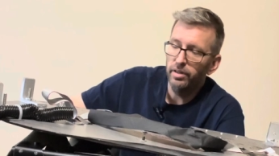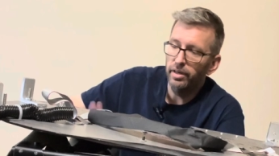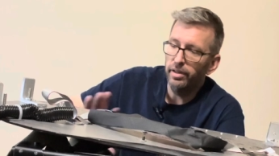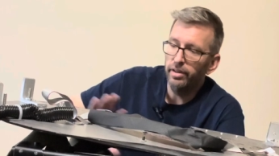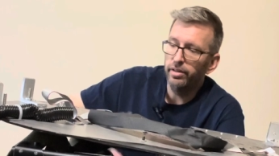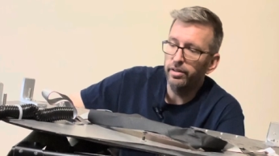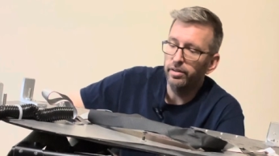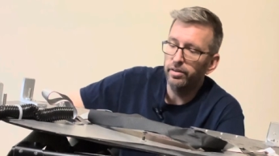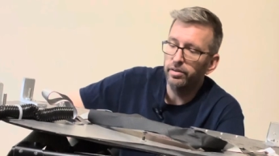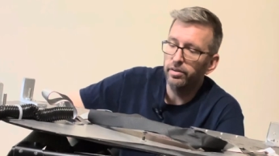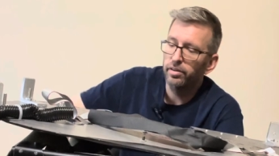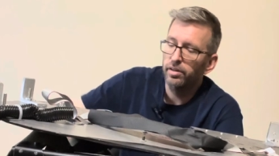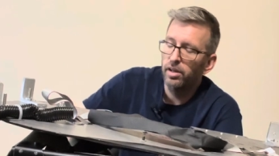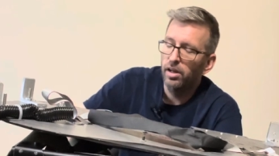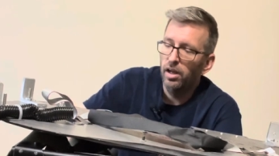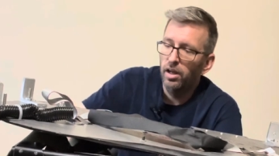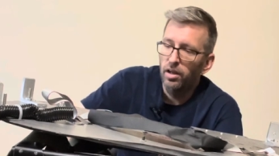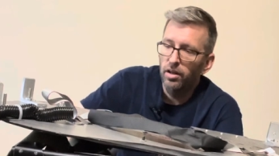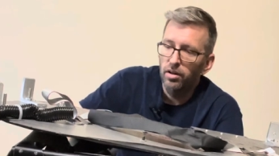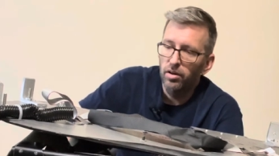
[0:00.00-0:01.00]
and
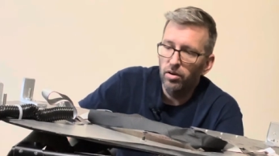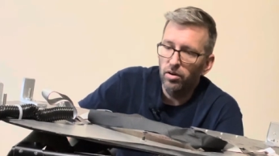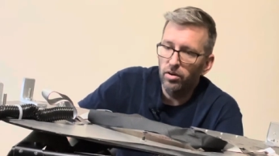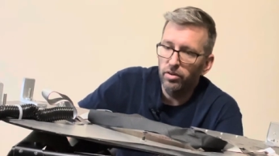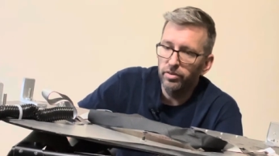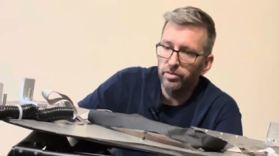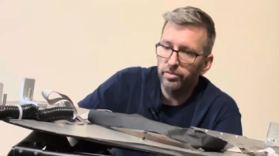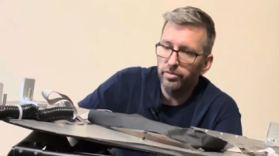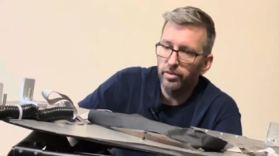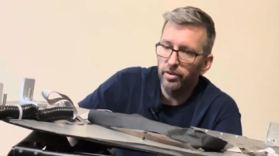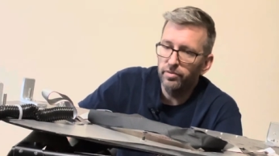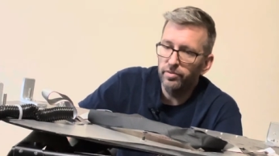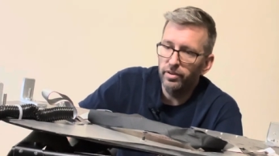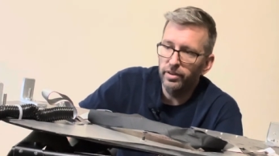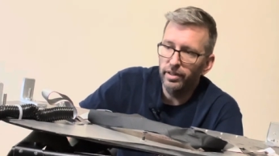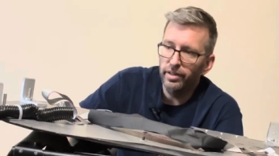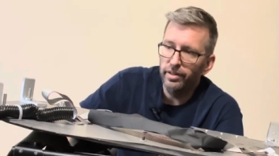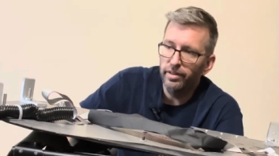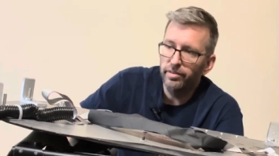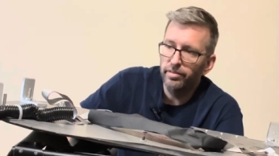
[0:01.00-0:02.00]
all the stuff on
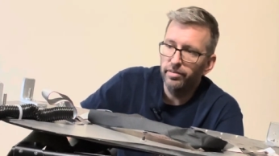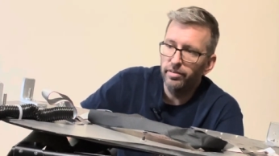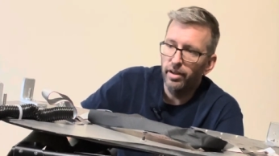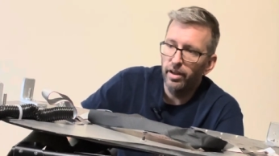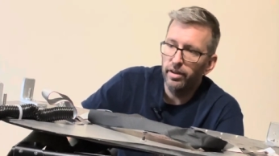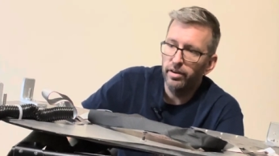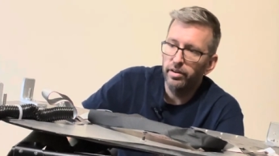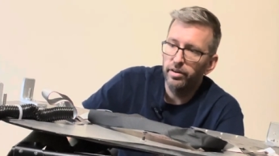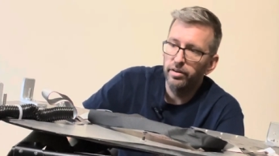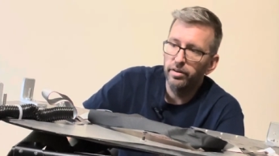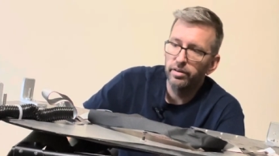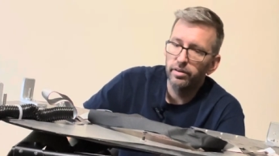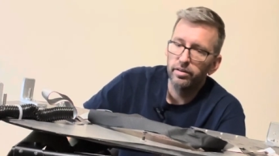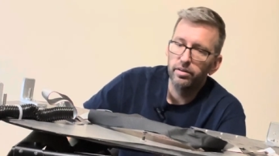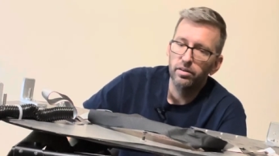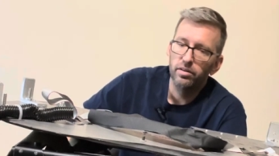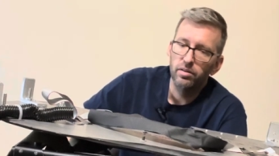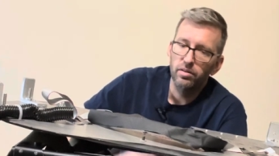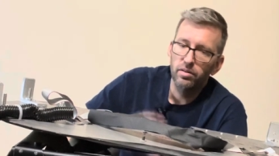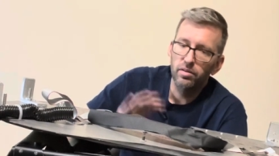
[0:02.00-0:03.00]
the inside
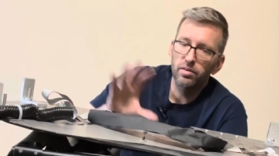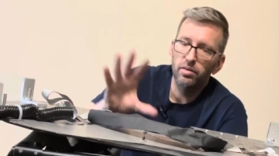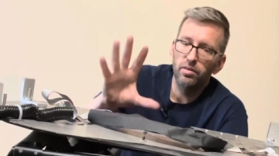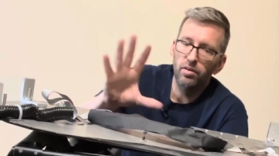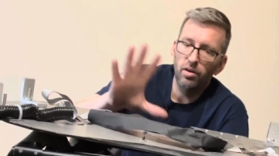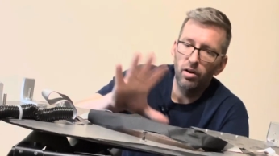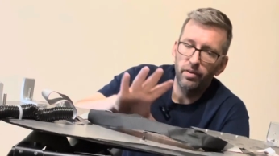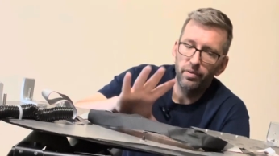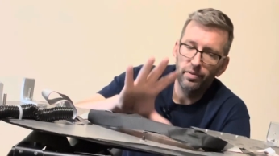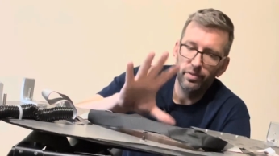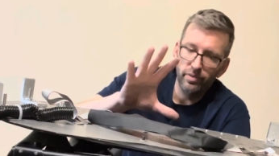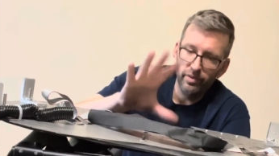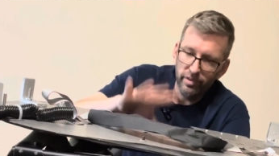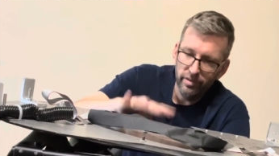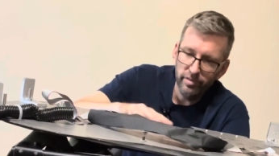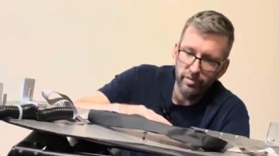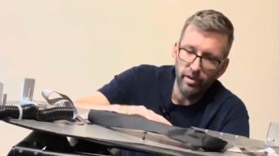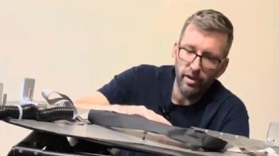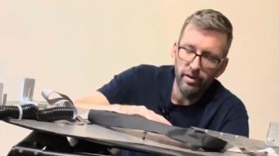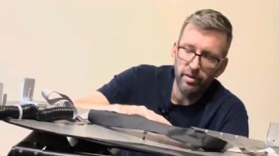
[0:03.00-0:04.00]
here on
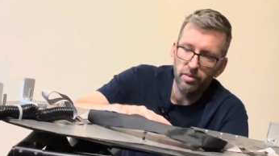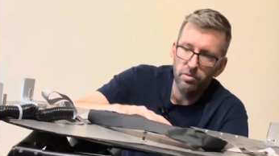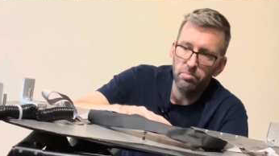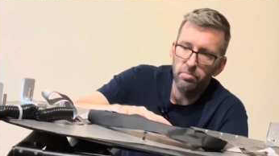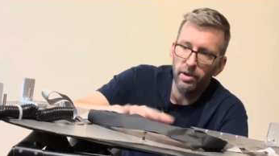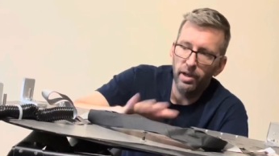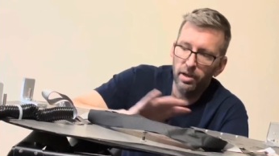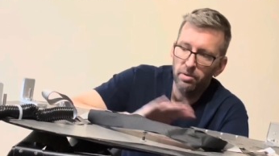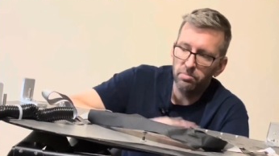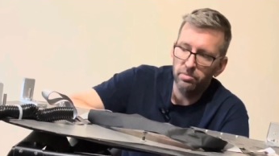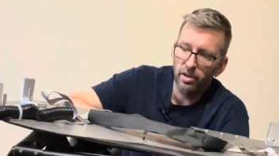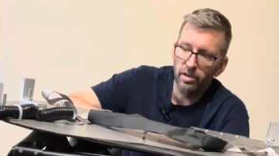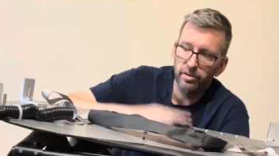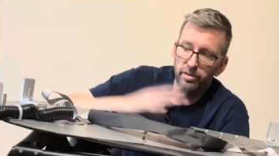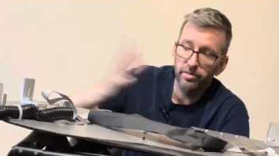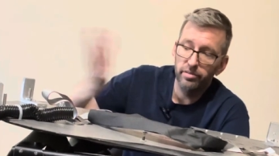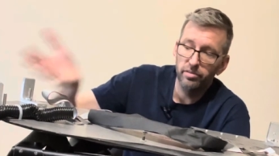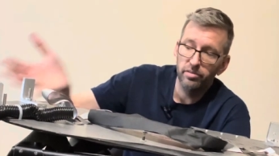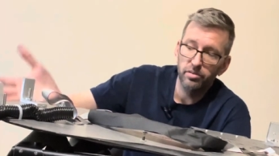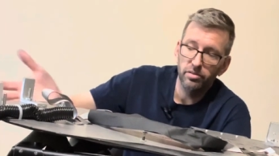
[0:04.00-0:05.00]
this side of the pack, not
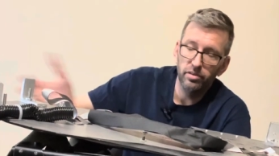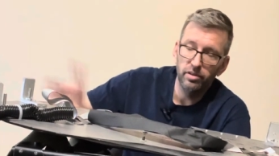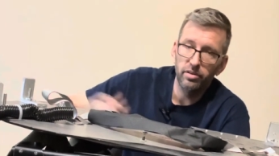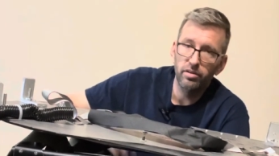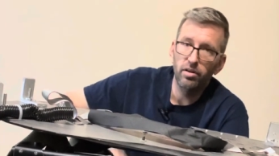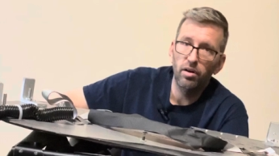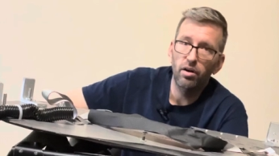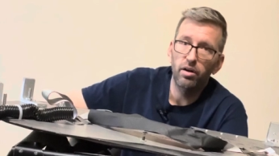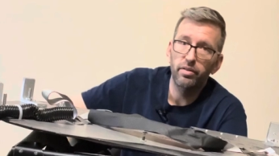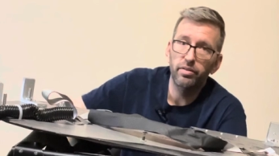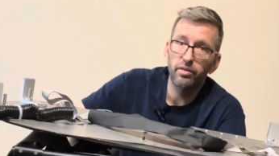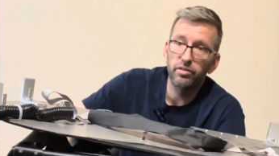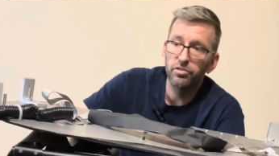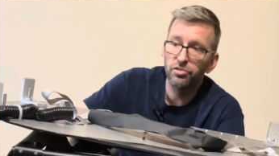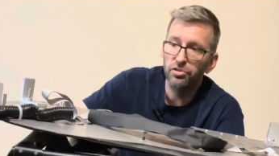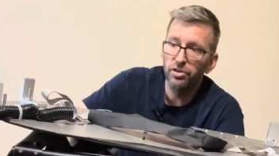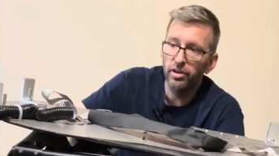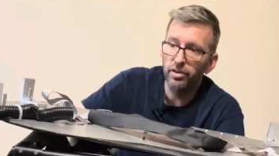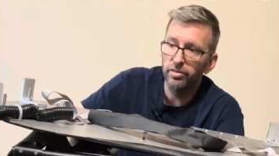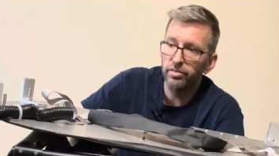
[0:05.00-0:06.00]
necessarily on the
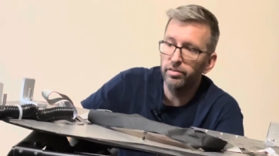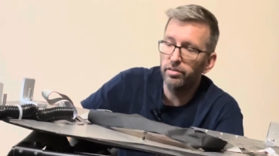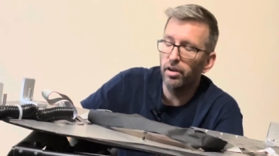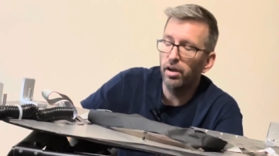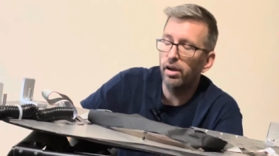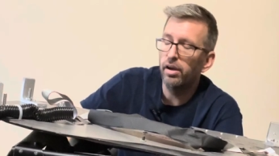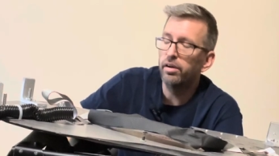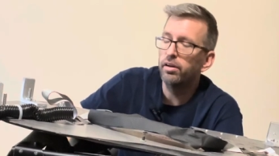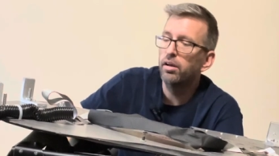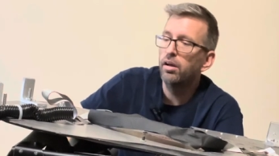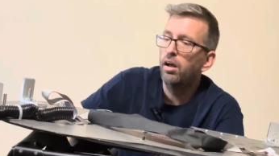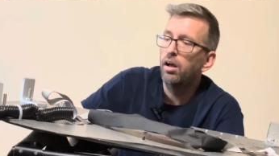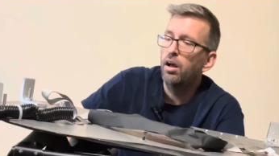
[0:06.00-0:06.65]
shell side.